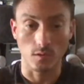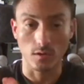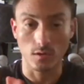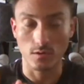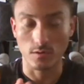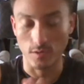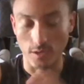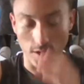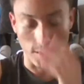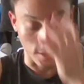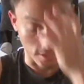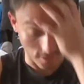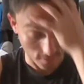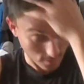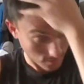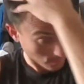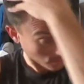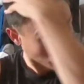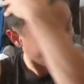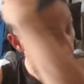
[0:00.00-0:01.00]
All right.
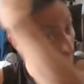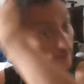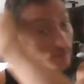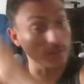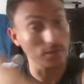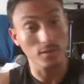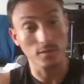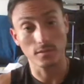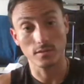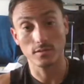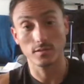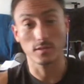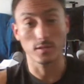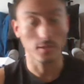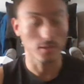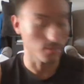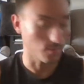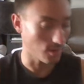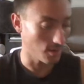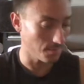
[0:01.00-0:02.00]
Oh, my hair looked
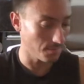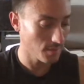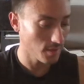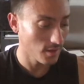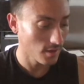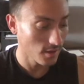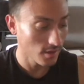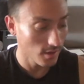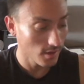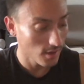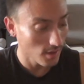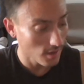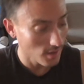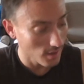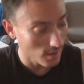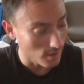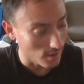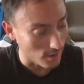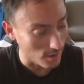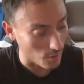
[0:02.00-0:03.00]
like crap.
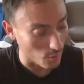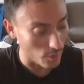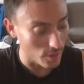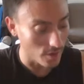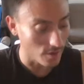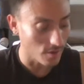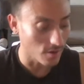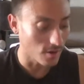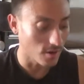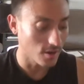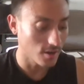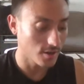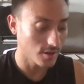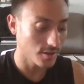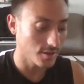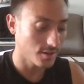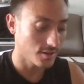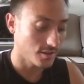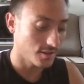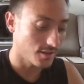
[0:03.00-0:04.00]
All right, we are
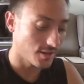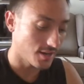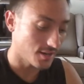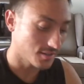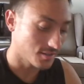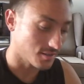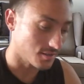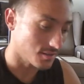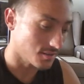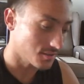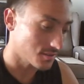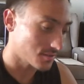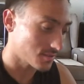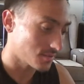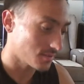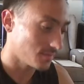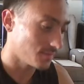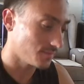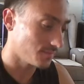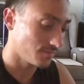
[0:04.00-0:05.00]
on
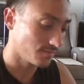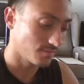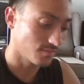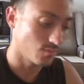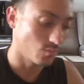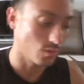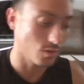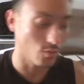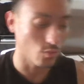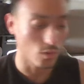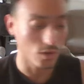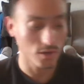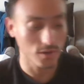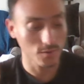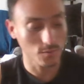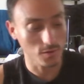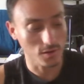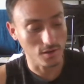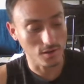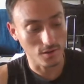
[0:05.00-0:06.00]
Exodus
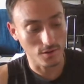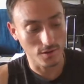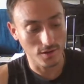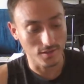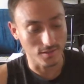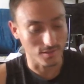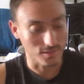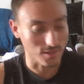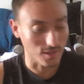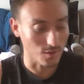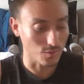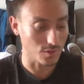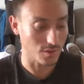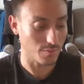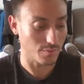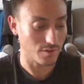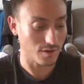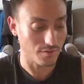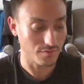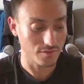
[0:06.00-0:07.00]
1:1. We're going to go ahead and start
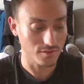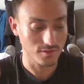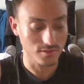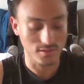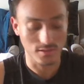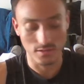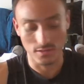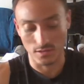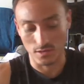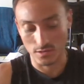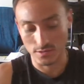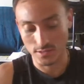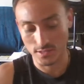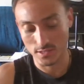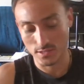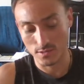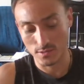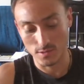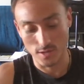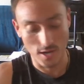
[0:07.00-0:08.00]
with a preface.
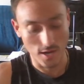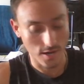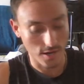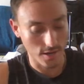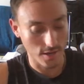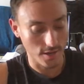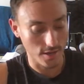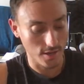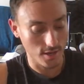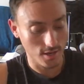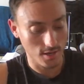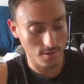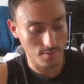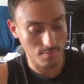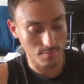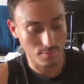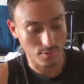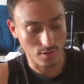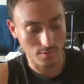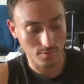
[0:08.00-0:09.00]
Also, I
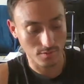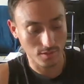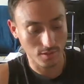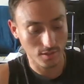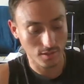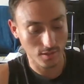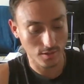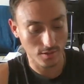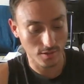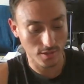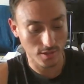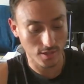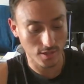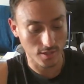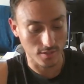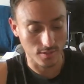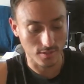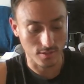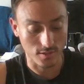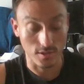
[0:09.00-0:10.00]
am probably going to go
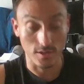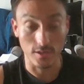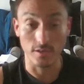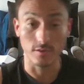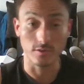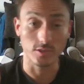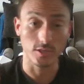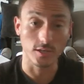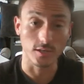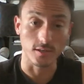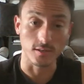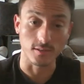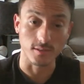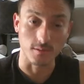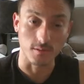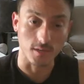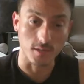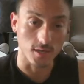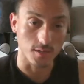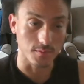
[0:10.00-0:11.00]
ahead and start interjecting
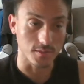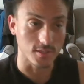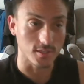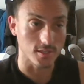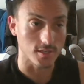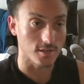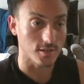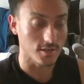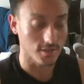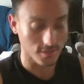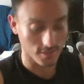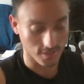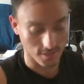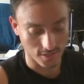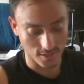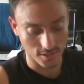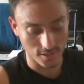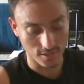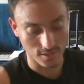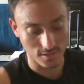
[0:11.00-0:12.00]
some commentary
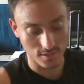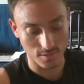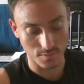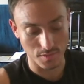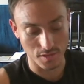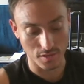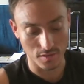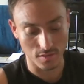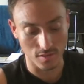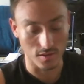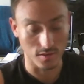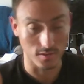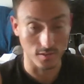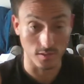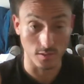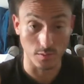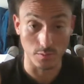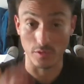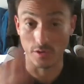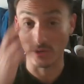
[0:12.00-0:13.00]
just to make
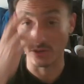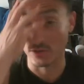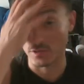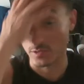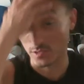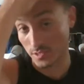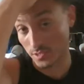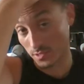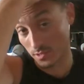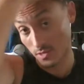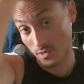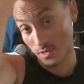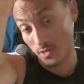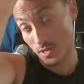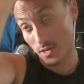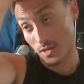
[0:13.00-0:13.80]
things a little more interesting.